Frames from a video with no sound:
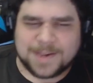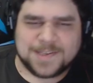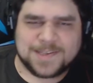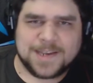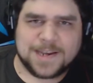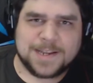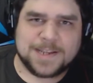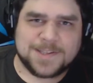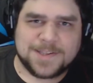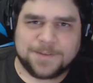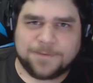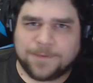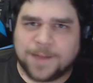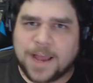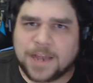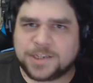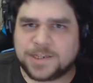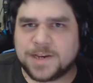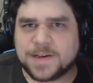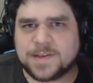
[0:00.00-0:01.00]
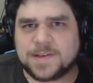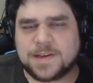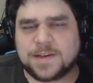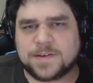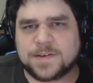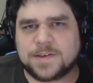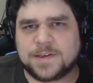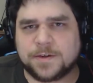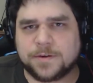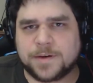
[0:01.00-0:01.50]
I said, it's the Flash XL
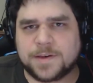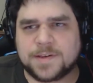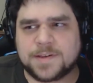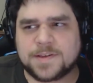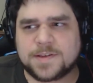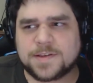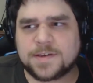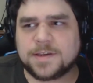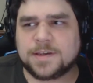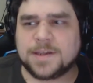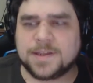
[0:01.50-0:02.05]
series.